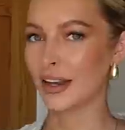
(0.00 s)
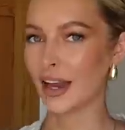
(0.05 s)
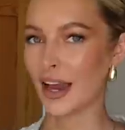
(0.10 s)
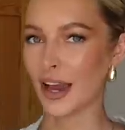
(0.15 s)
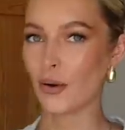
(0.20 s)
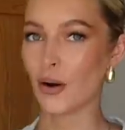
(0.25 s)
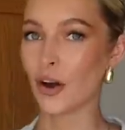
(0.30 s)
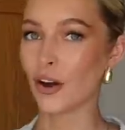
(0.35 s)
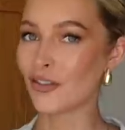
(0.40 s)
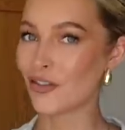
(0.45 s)

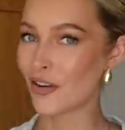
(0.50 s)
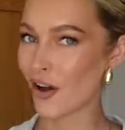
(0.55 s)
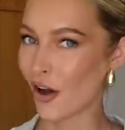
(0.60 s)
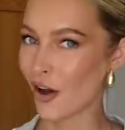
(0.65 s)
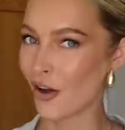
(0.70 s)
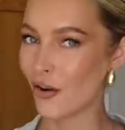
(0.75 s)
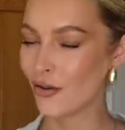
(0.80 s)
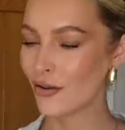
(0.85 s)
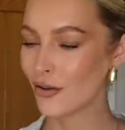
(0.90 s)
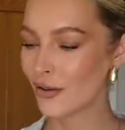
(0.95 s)
Now, I
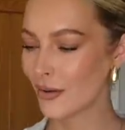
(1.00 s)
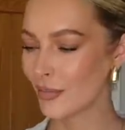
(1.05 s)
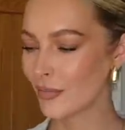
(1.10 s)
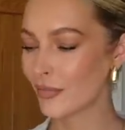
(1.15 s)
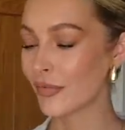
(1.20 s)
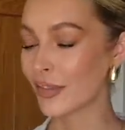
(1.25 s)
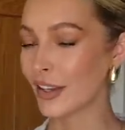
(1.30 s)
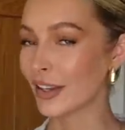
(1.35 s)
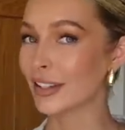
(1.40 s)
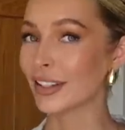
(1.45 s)
know
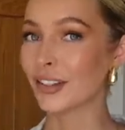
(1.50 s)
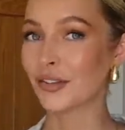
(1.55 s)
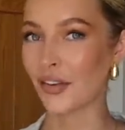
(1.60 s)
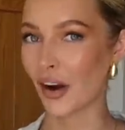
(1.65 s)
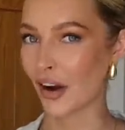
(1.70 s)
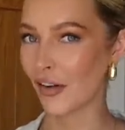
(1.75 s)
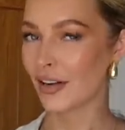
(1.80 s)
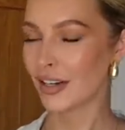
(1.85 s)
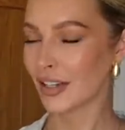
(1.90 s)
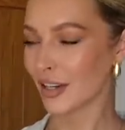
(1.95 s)
this is
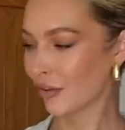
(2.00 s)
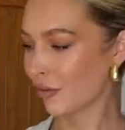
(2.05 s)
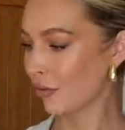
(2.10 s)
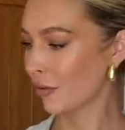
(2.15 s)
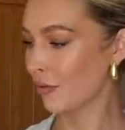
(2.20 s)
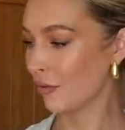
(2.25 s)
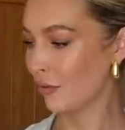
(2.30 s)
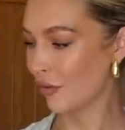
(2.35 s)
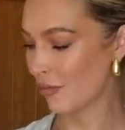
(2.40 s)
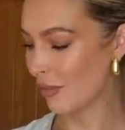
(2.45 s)
very
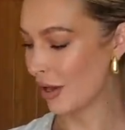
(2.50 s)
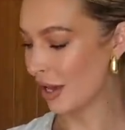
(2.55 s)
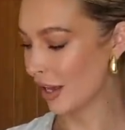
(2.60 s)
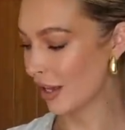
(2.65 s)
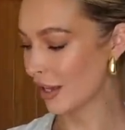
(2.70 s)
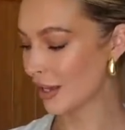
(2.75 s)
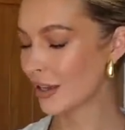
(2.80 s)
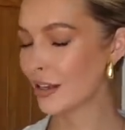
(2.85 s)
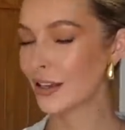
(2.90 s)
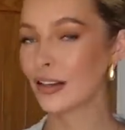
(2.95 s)
different for
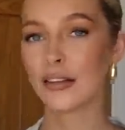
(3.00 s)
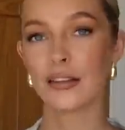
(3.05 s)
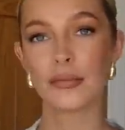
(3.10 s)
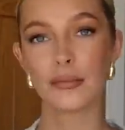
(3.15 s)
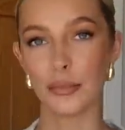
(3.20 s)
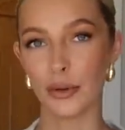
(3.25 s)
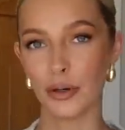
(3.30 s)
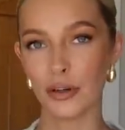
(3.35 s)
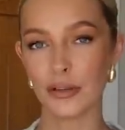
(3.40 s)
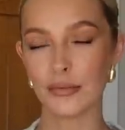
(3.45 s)
me,
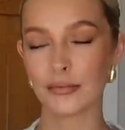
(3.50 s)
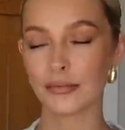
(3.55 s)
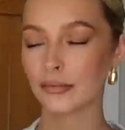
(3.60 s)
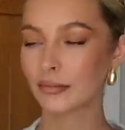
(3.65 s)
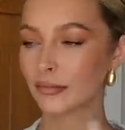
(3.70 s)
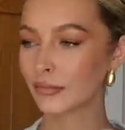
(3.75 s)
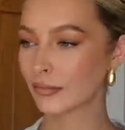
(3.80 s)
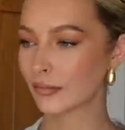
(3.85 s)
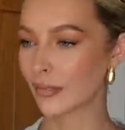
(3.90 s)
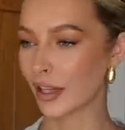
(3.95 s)
but
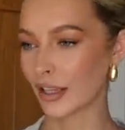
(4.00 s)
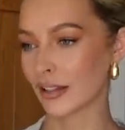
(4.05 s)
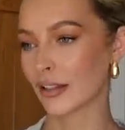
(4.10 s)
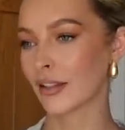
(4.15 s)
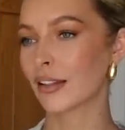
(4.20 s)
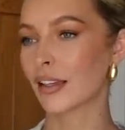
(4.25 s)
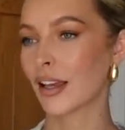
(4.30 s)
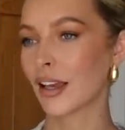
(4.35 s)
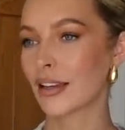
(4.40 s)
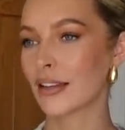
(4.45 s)
as I
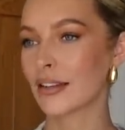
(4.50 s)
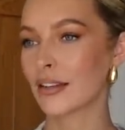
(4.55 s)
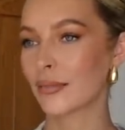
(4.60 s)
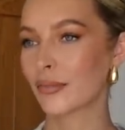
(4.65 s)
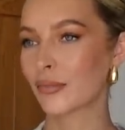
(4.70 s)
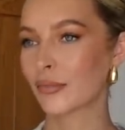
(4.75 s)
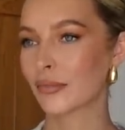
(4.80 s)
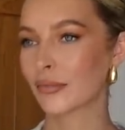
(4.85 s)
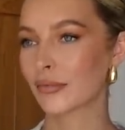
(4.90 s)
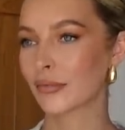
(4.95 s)
said,
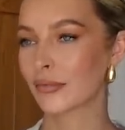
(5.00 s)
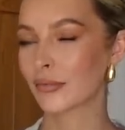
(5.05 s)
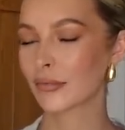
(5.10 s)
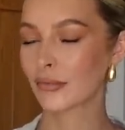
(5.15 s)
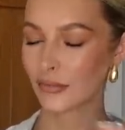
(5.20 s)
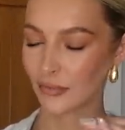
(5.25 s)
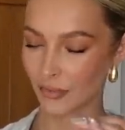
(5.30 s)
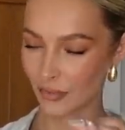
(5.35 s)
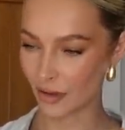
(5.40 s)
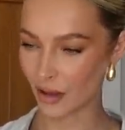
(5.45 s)

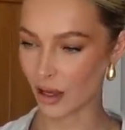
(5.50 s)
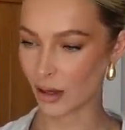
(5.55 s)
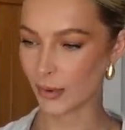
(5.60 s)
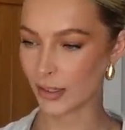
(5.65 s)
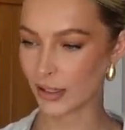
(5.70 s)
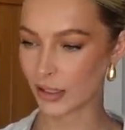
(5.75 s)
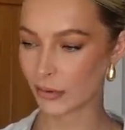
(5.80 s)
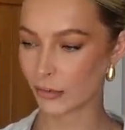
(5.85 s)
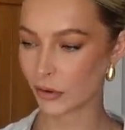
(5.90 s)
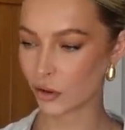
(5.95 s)
I'm
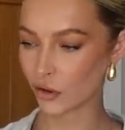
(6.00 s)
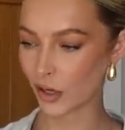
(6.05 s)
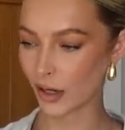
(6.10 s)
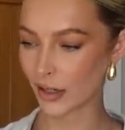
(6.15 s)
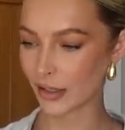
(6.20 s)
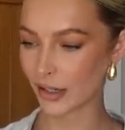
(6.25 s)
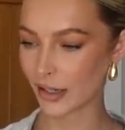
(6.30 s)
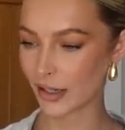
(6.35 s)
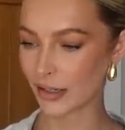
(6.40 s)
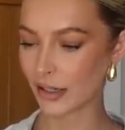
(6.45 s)
into my
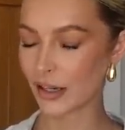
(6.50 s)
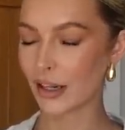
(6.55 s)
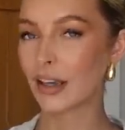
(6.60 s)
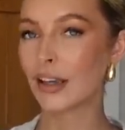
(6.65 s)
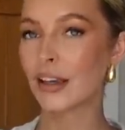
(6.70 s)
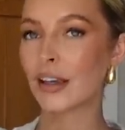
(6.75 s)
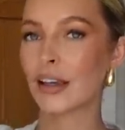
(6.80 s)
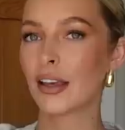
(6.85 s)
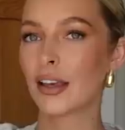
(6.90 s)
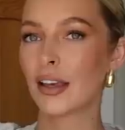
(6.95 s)
dresses,
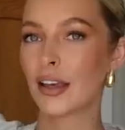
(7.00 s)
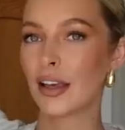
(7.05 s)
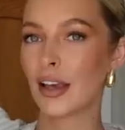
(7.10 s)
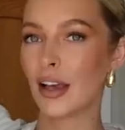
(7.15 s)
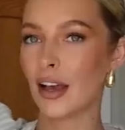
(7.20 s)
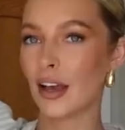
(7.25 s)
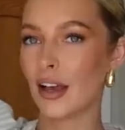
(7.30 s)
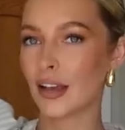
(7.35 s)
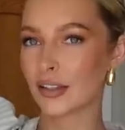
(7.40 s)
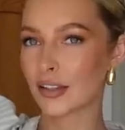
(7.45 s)

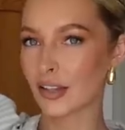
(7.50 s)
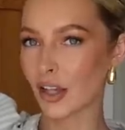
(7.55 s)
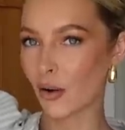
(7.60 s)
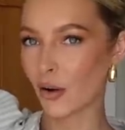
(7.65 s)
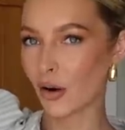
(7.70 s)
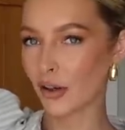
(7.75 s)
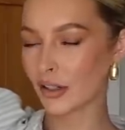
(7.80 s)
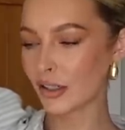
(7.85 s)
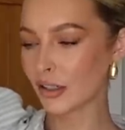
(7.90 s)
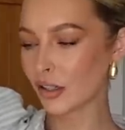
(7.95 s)
so
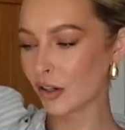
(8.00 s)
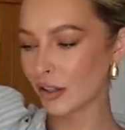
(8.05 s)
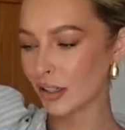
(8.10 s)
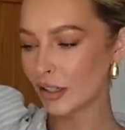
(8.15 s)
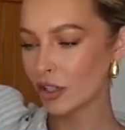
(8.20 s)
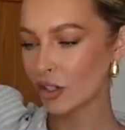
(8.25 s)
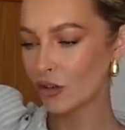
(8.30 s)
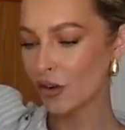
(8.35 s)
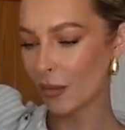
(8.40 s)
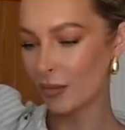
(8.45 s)
I decided
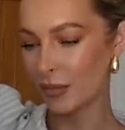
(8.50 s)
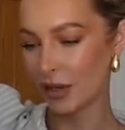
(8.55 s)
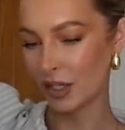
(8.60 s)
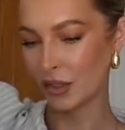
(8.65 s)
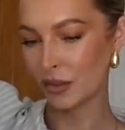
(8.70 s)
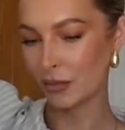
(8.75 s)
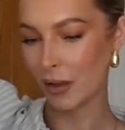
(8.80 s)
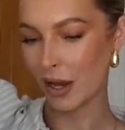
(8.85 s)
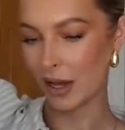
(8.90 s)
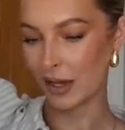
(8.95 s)
to grab
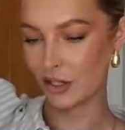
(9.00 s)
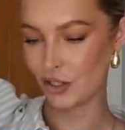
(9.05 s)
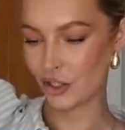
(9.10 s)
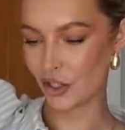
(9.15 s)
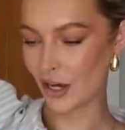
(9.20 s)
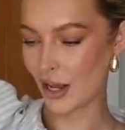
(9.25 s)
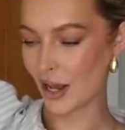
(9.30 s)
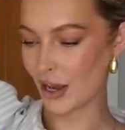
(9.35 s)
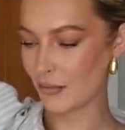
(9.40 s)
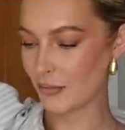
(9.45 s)
this from
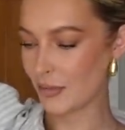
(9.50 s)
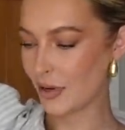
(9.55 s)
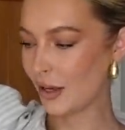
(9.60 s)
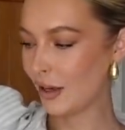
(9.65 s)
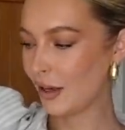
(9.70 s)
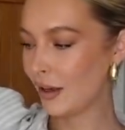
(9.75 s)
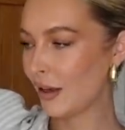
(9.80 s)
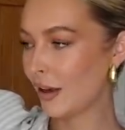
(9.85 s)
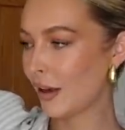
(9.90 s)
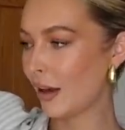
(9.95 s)
H&M.
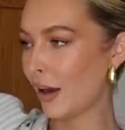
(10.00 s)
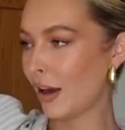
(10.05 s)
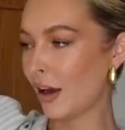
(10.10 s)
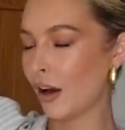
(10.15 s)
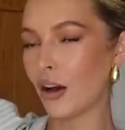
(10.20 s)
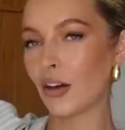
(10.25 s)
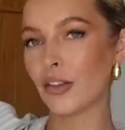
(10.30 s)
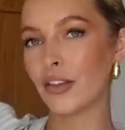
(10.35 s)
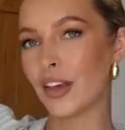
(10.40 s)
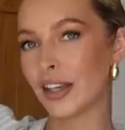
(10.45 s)

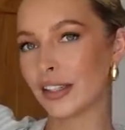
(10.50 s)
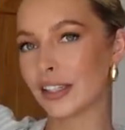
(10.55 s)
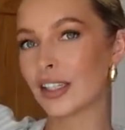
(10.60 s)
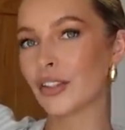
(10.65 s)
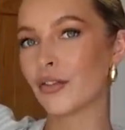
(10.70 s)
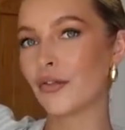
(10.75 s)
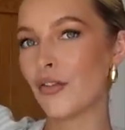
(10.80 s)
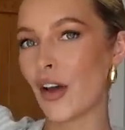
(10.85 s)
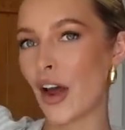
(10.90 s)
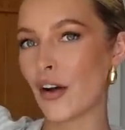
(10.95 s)
This is
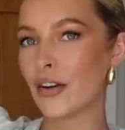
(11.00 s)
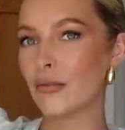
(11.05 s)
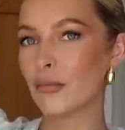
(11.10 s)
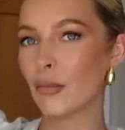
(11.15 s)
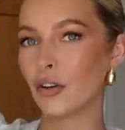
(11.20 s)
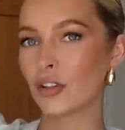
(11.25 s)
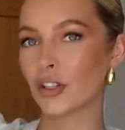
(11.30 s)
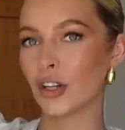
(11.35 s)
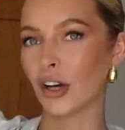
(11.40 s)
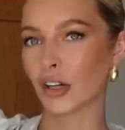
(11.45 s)
very
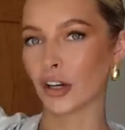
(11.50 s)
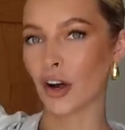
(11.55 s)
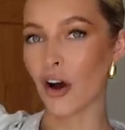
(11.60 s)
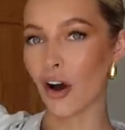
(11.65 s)
much like a